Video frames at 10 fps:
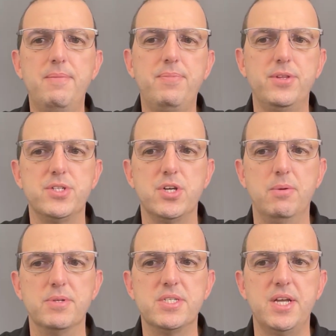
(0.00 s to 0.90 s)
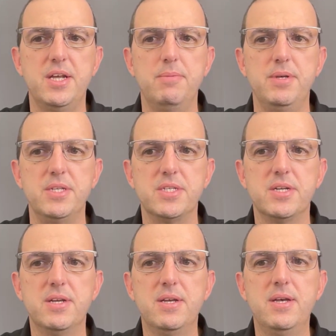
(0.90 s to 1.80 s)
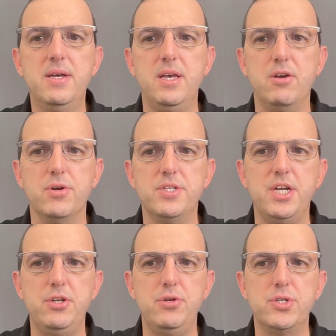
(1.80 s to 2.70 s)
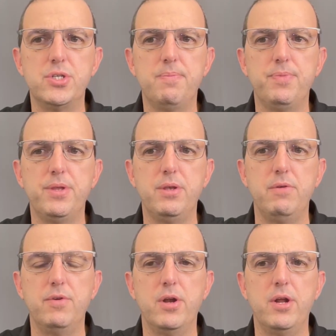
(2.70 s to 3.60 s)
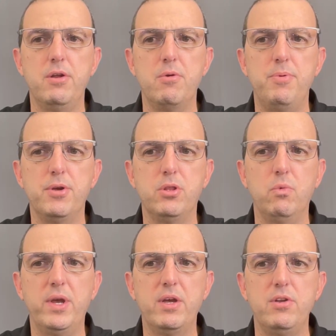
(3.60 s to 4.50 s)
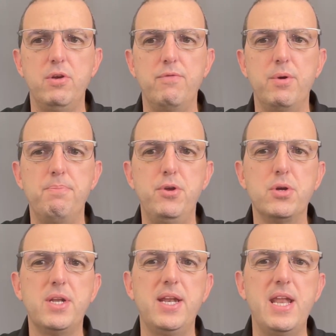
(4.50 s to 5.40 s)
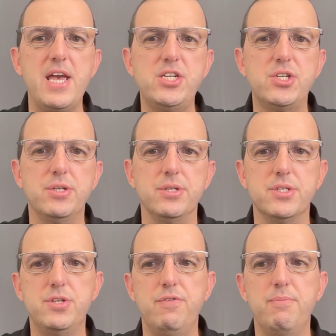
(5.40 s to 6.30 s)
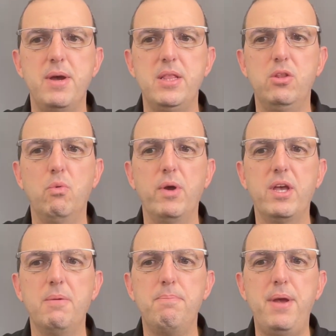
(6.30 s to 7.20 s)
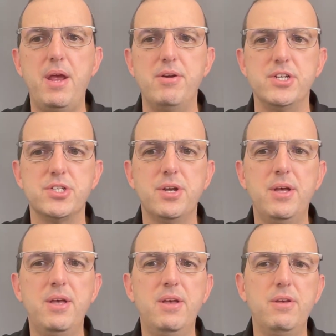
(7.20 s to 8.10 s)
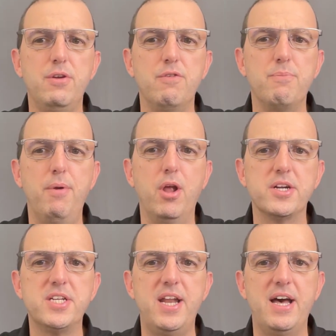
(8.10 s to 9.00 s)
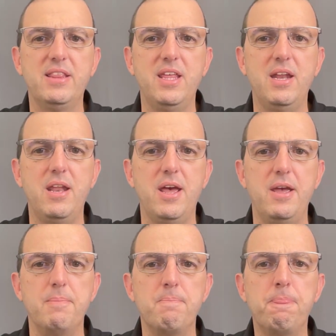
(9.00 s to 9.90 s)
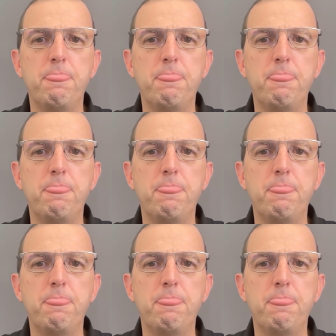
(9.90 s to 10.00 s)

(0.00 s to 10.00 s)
the psalmist's enemies. He continues, you've not only rebuked the wicked, you've rebuked nations, you've made the wicked perish, you've blotted out their name